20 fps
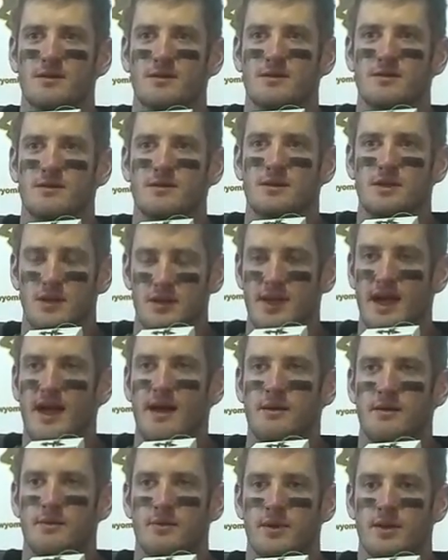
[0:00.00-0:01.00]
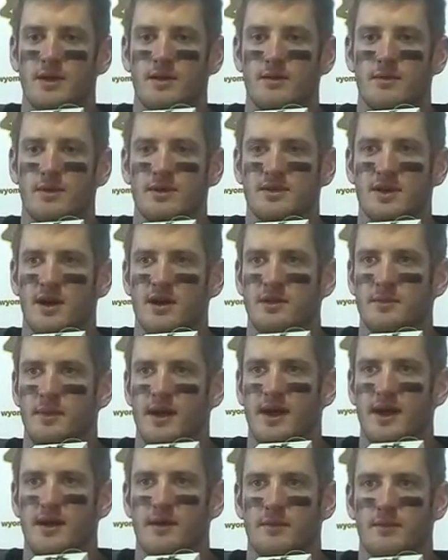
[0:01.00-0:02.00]
Yeah, we talked about it.
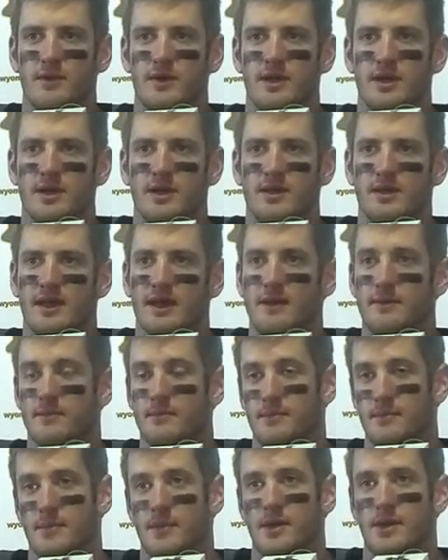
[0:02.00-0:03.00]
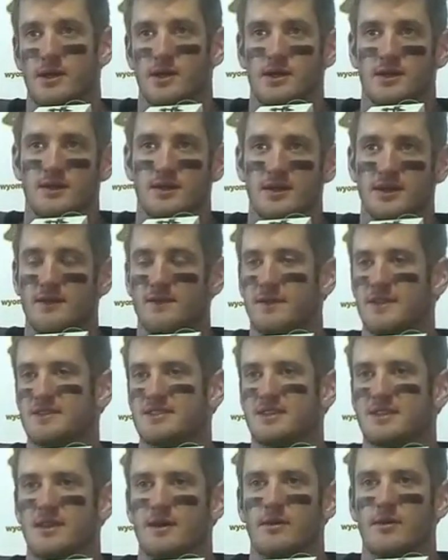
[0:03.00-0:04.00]
The defense that they
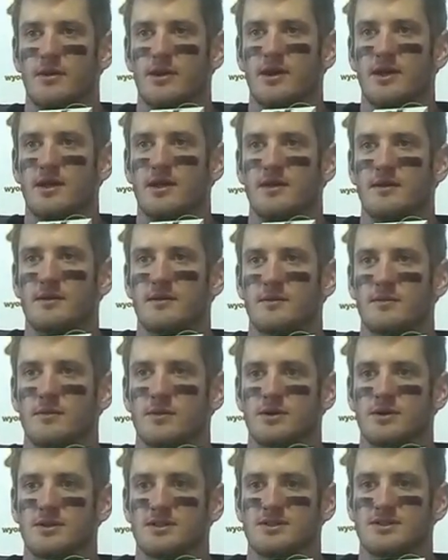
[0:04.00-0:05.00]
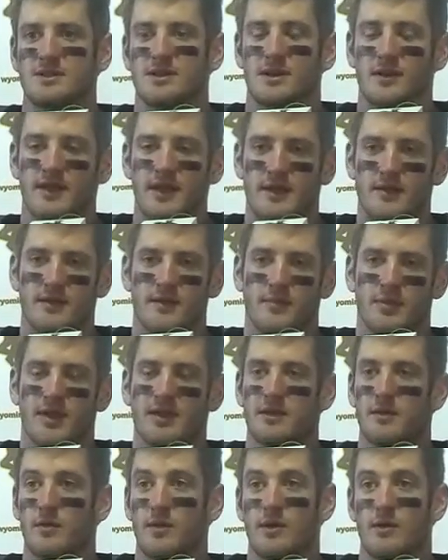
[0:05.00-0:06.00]
were in, that the play that
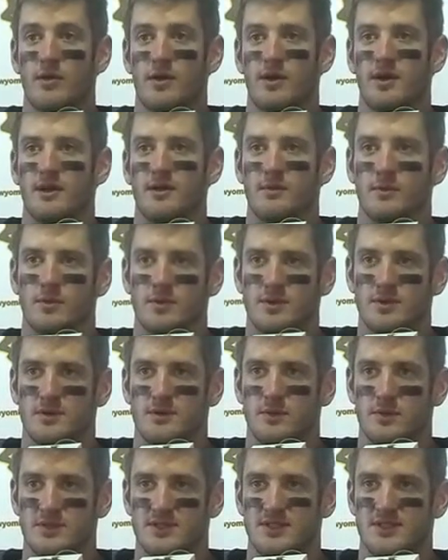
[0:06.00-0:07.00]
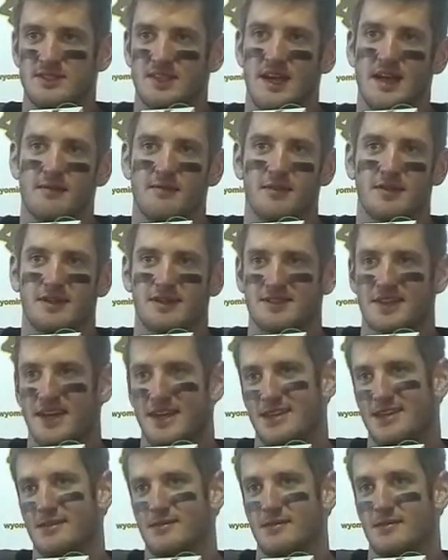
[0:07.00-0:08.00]
we were in was designed for the exact
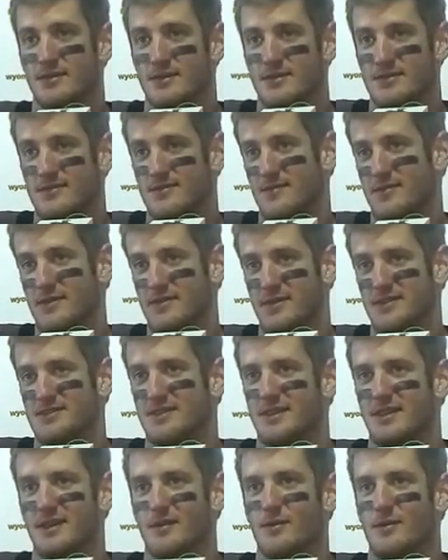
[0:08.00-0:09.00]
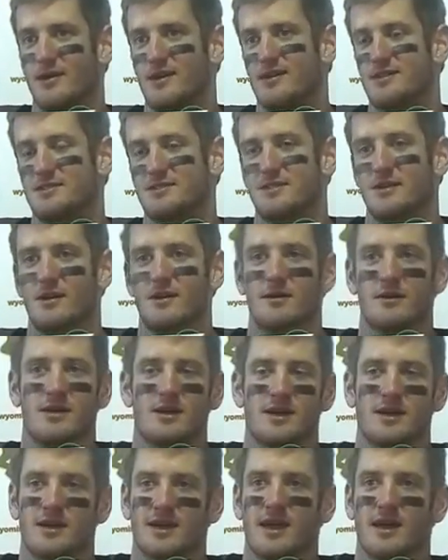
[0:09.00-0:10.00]
defense that they were in. So,
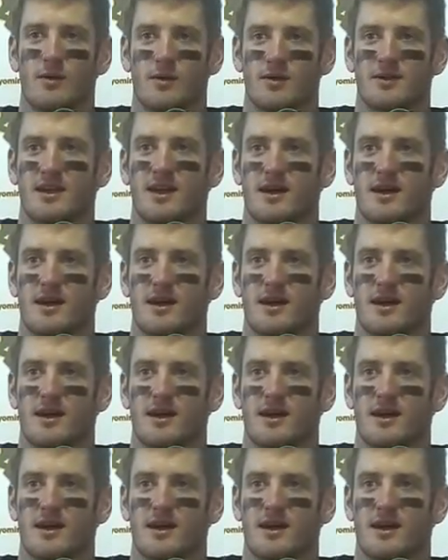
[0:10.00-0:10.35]
it worked out.